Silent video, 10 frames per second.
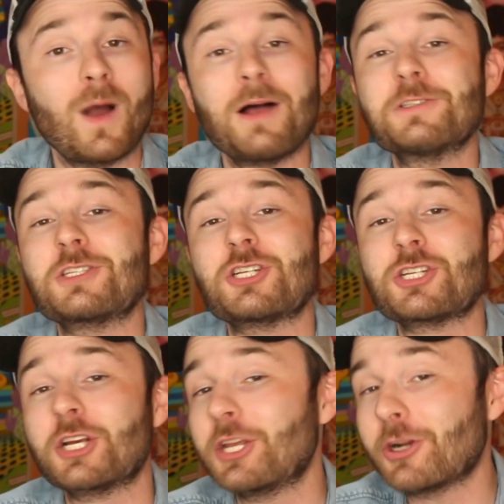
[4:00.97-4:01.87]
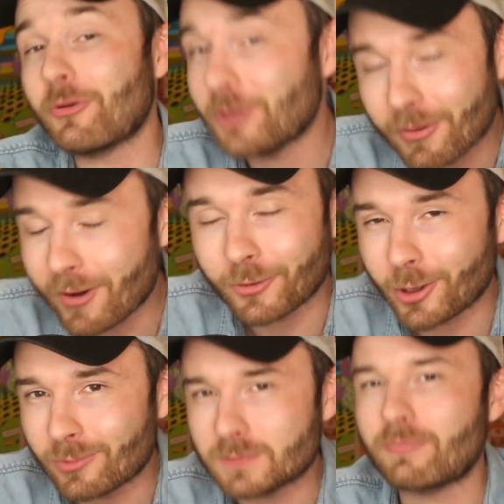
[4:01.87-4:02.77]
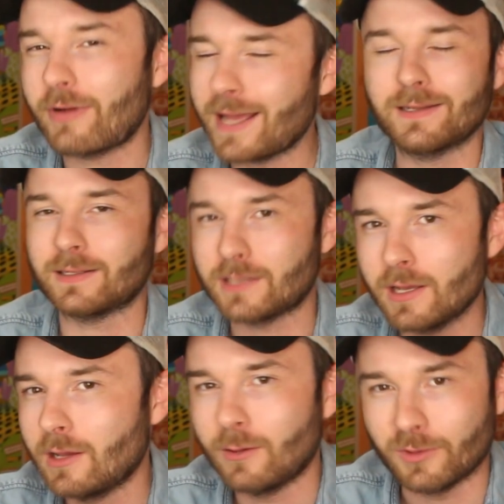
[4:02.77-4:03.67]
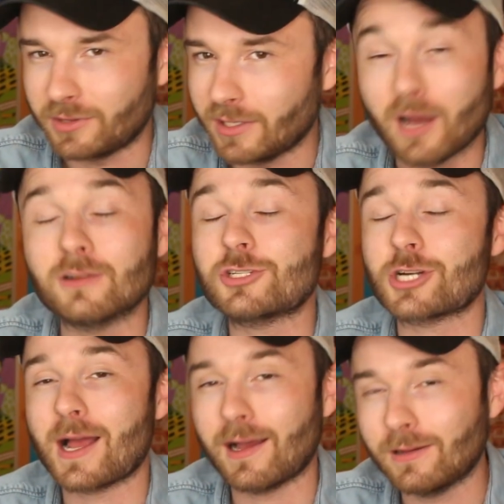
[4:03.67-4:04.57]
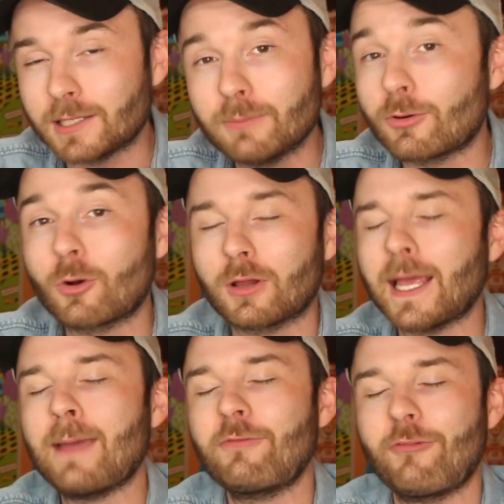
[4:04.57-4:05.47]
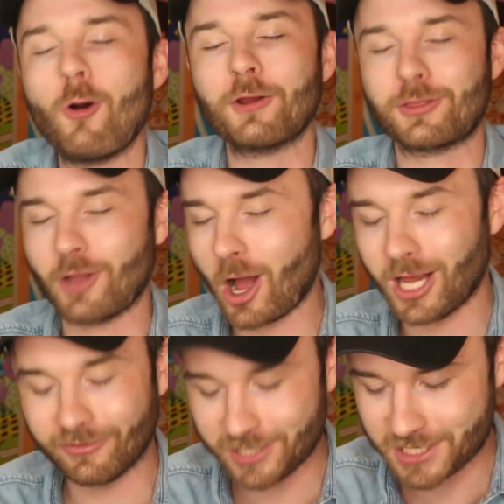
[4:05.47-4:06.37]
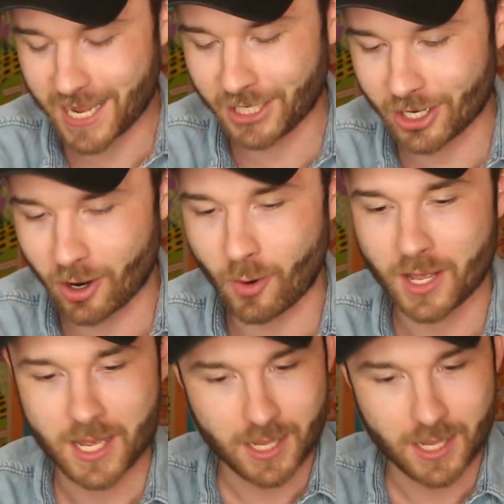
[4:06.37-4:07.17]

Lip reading: whilst Shigeru Miyamoto was pregnant with the young child, he proclaimed forth to all of Nintendo,